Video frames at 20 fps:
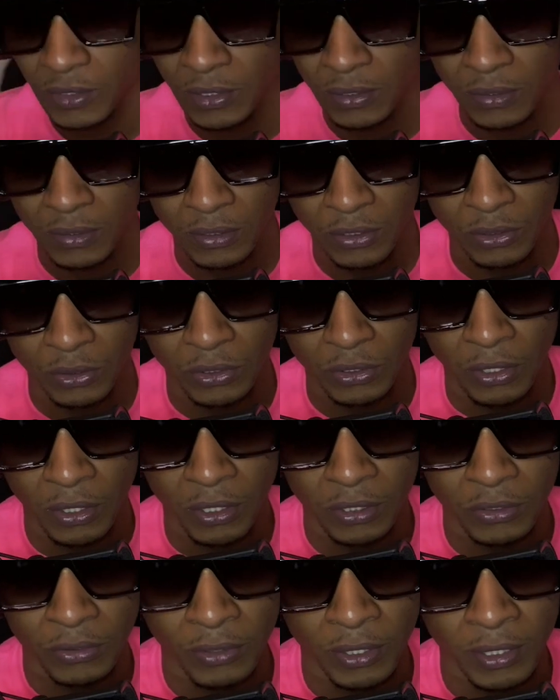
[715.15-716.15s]
She was
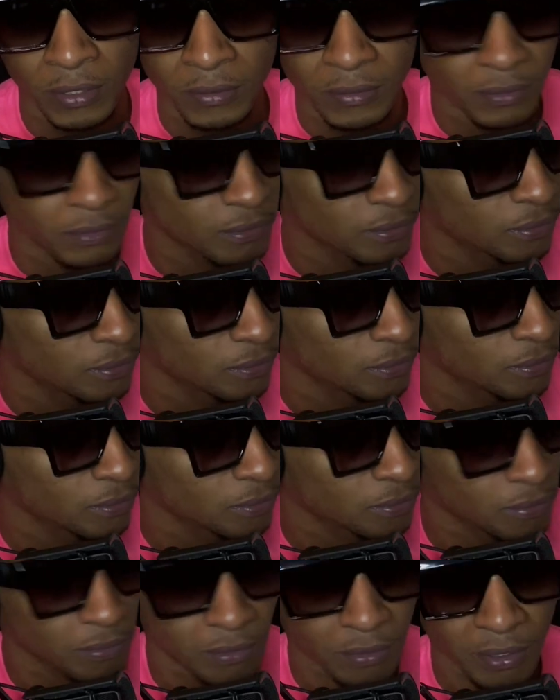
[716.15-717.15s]
33.
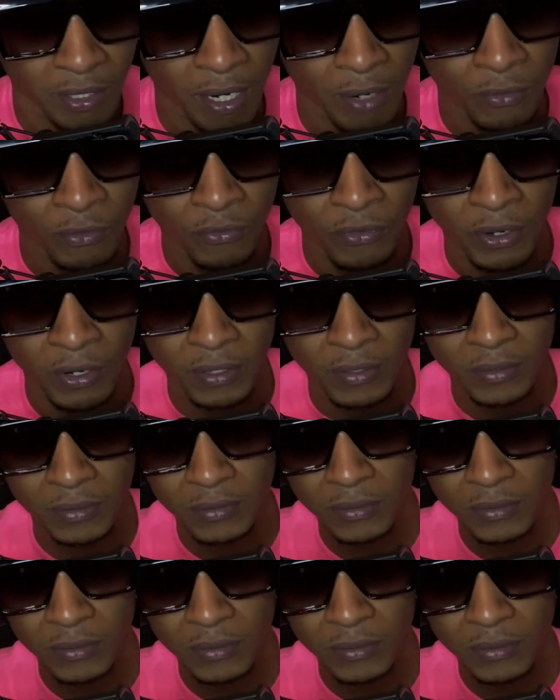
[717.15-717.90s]
Naya Rivera.